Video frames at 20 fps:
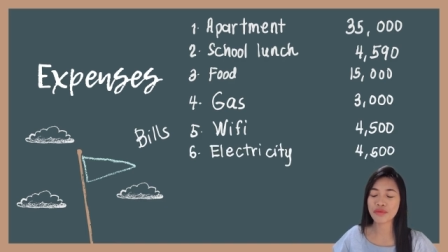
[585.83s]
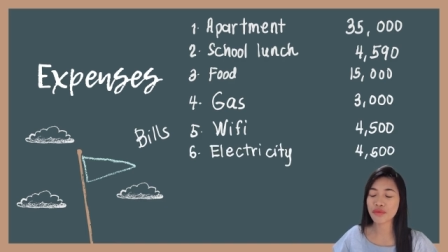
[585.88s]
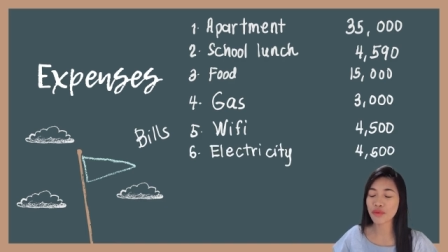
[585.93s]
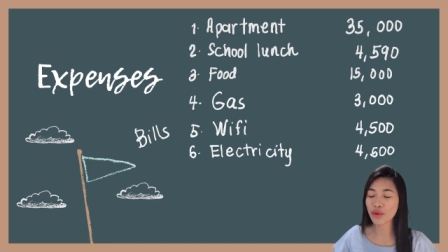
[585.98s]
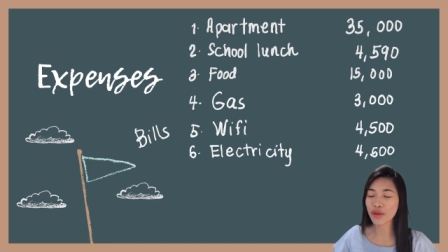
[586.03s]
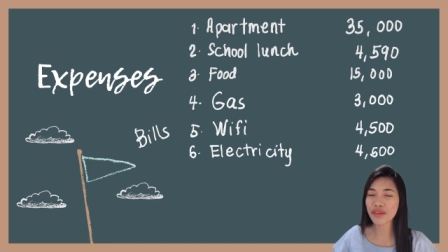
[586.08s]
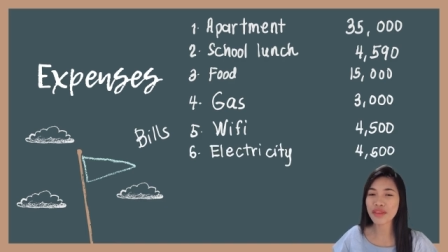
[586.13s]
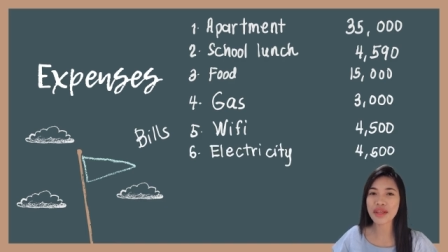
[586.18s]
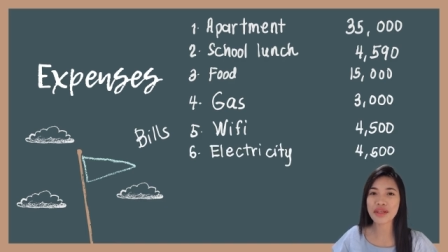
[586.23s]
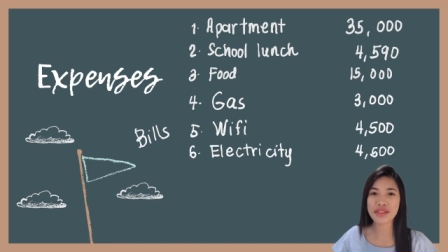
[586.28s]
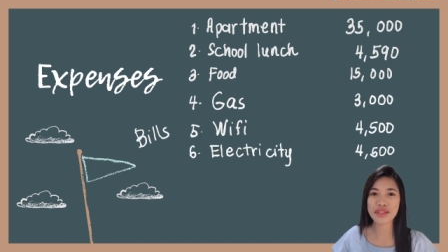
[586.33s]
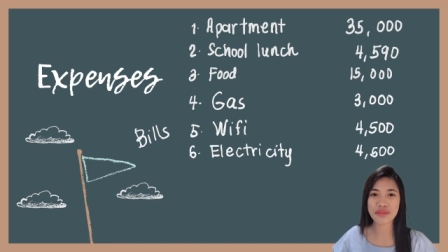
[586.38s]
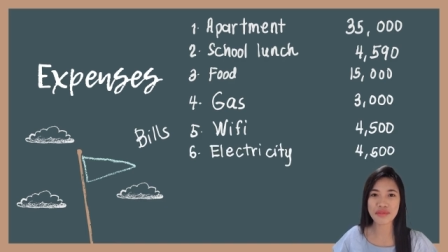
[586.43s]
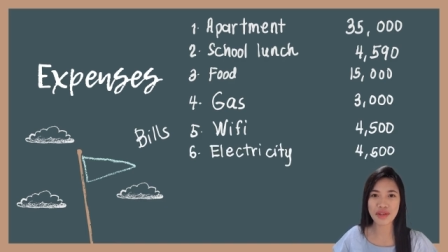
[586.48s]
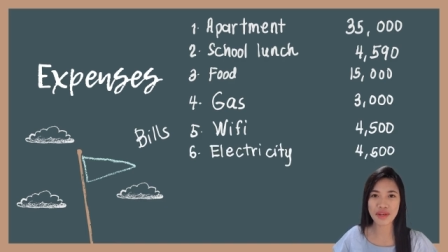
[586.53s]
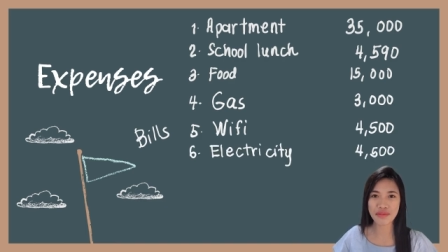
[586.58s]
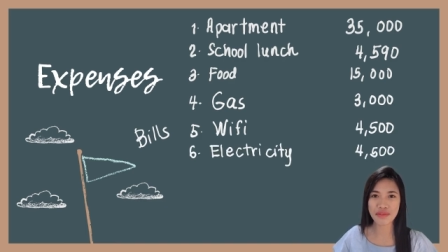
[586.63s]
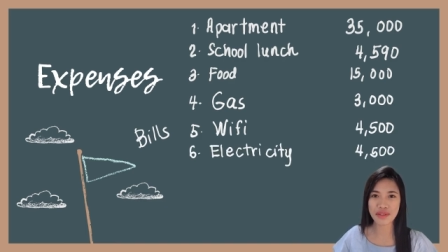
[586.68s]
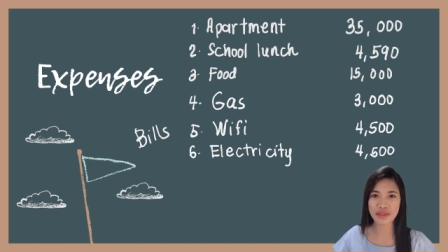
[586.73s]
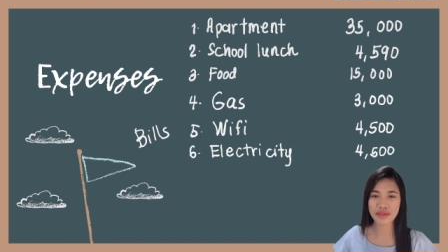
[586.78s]
four thousand
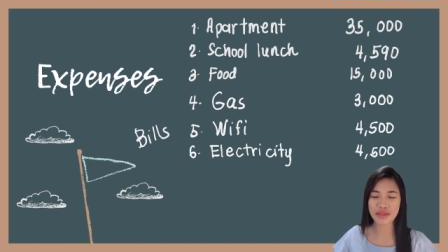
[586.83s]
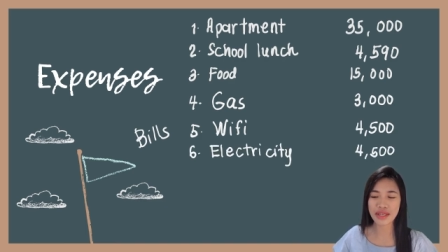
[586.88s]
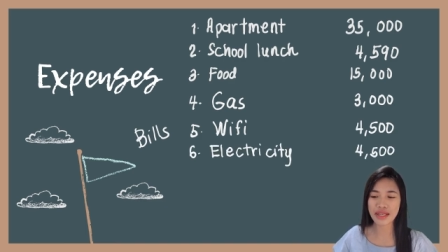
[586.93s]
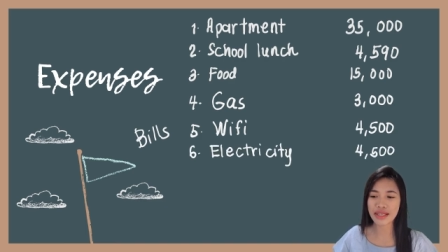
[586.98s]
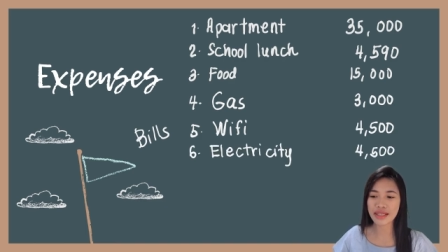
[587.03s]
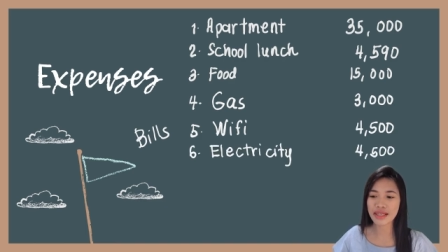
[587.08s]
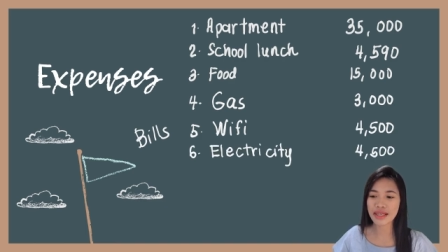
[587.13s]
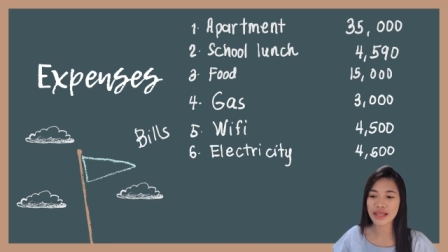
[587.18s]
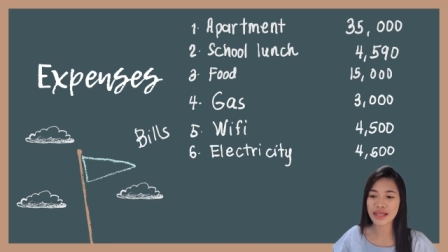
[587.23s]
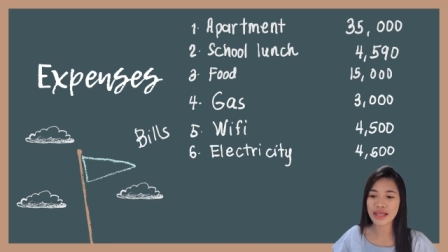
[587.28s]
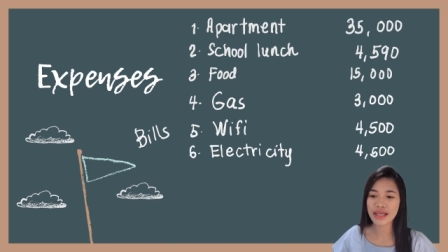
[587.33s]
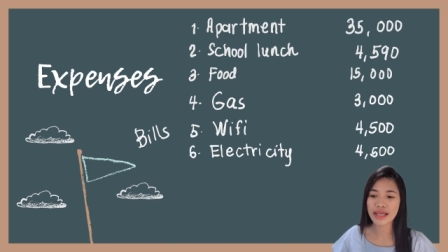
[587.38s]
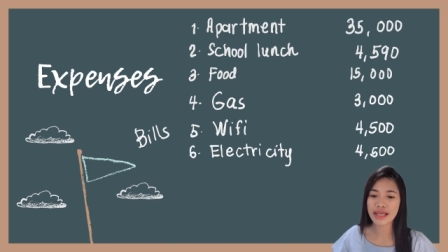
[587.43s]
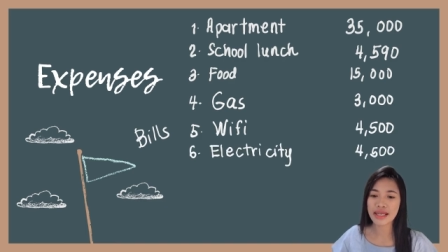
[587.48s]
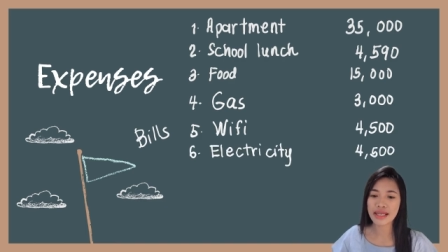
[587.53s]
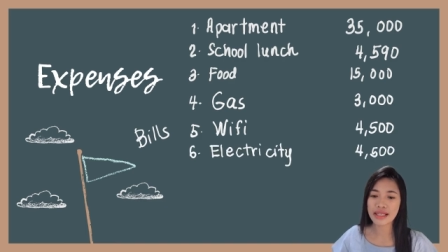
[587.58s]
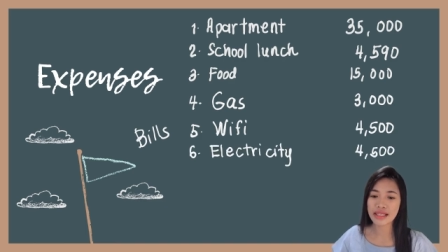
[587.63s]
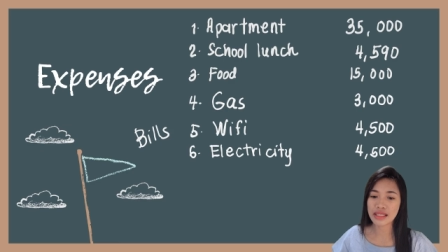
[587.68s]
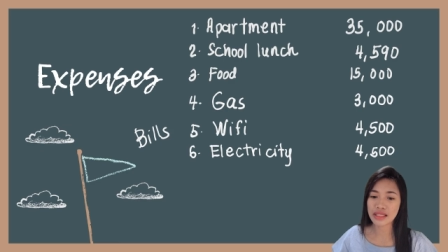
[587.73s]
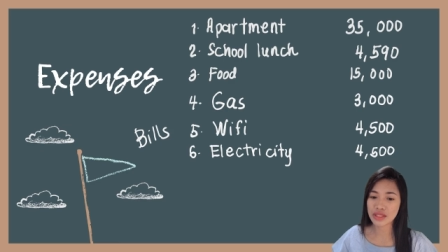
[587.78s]
five hundred.
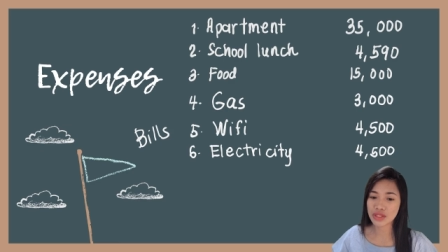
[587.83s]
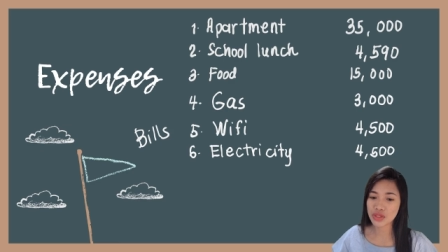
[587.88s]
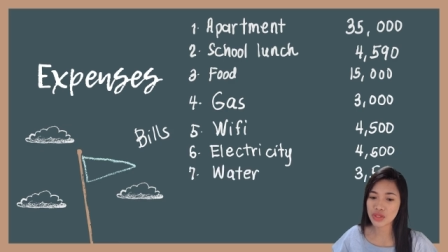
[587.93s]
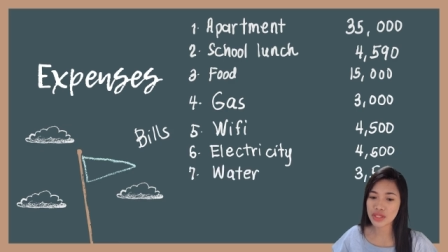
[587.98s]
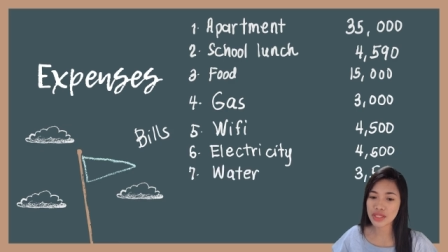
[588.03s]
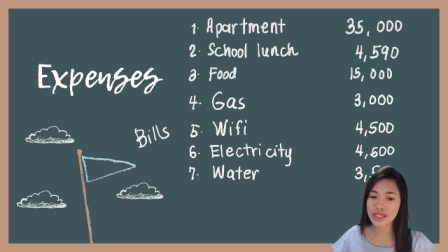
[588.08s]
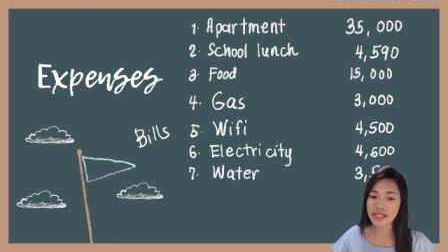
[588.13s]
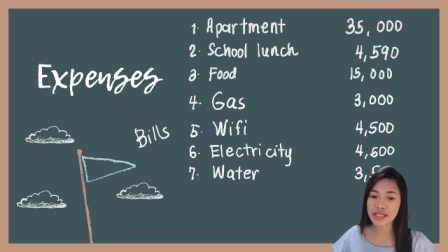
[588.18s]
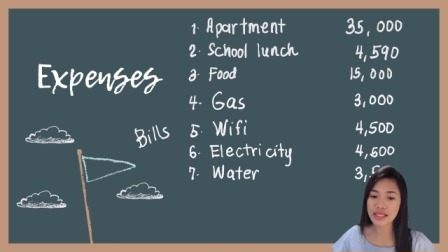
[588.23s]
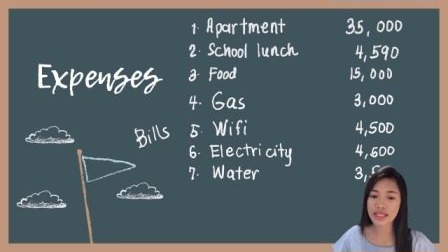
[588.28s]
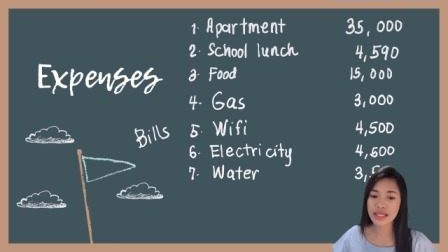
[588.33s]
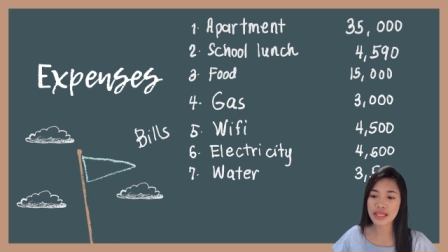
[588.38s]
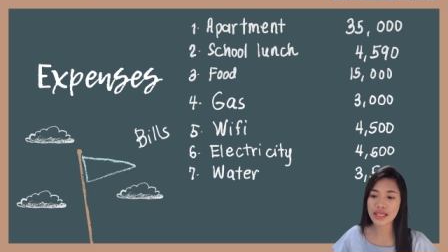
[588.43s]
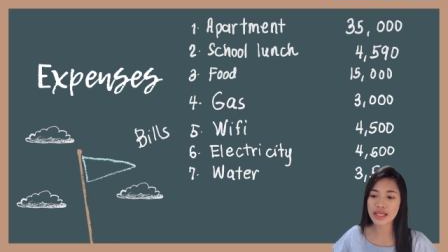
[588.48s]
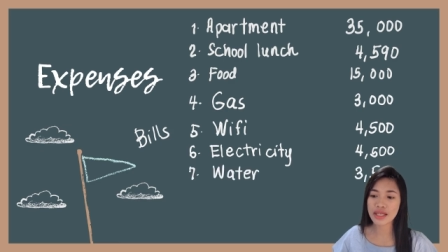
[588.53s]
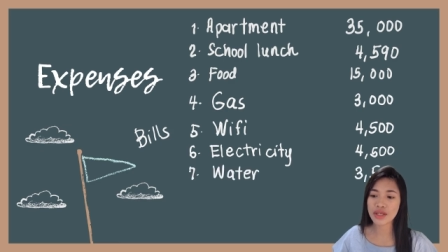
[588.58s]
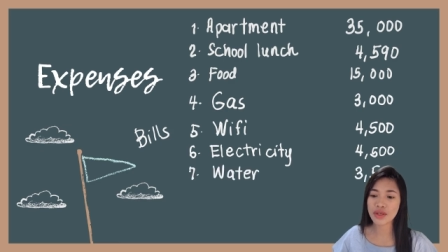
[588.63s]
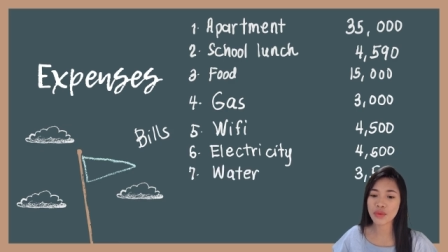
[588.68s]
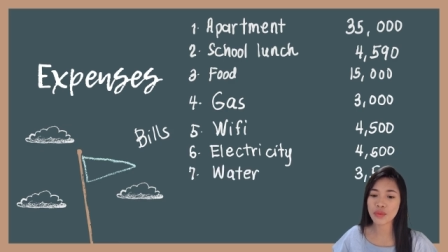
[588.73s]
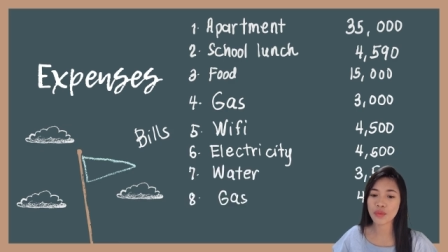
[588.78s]

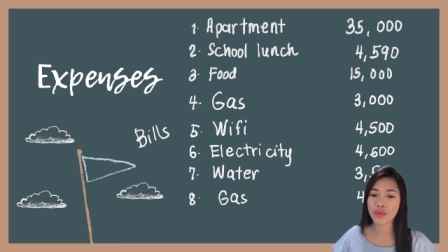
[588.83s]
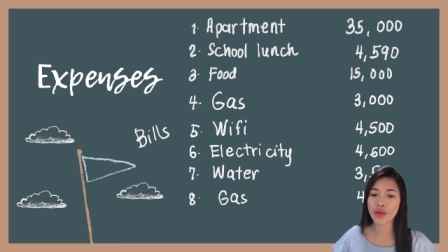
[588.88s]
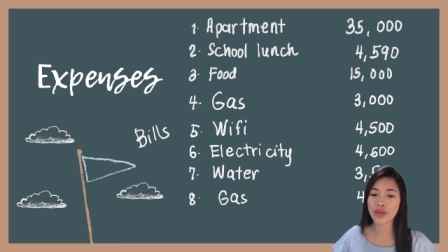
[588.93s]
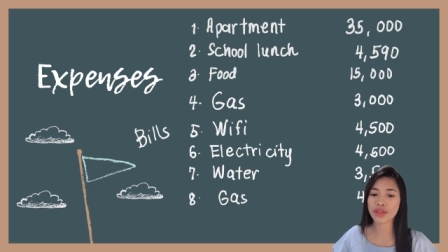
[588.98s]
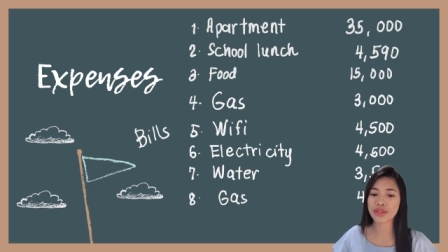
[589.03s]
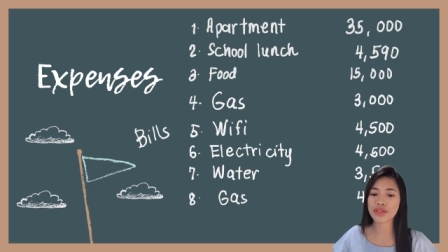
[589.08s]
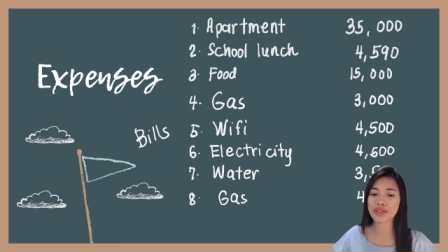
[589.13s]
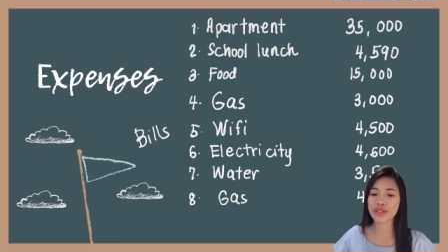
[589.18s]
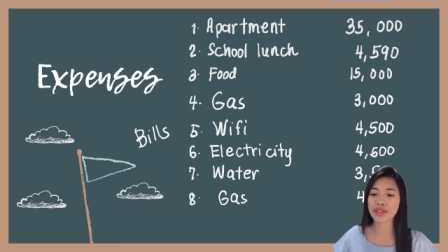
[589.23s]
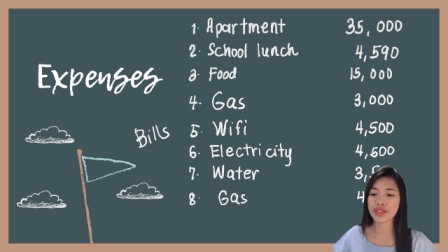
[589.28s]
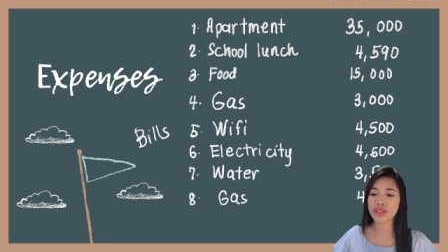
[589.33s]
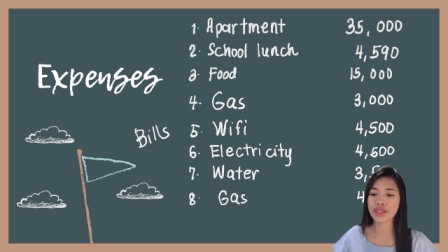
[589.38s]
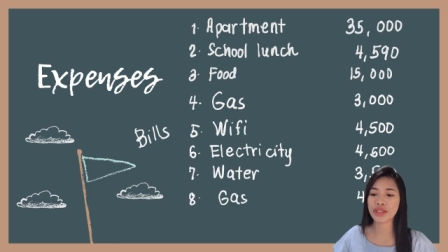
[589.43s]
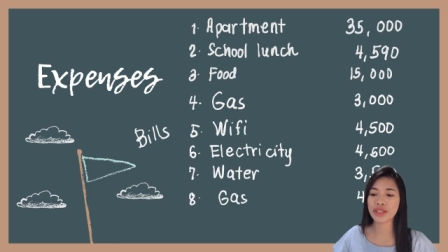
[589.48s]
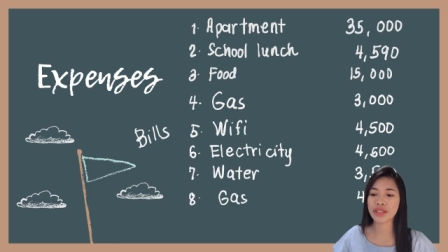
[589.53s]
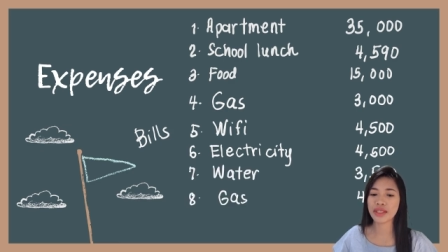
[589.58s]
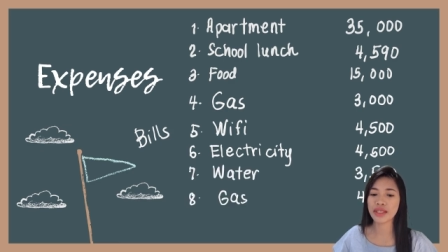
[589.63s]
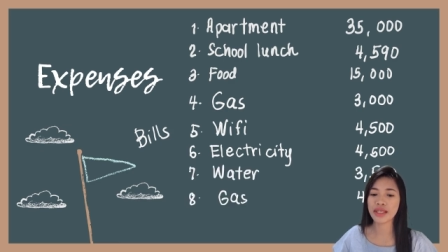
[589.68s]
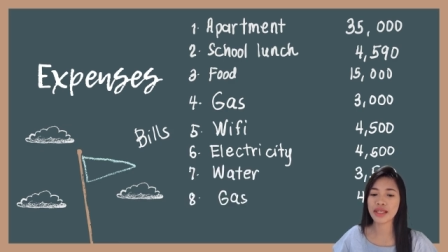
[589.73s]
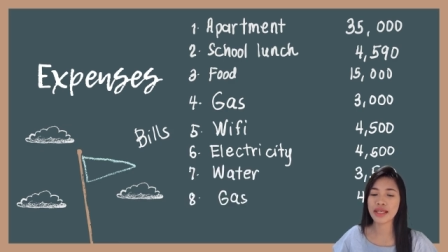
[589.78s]
Electricity, water,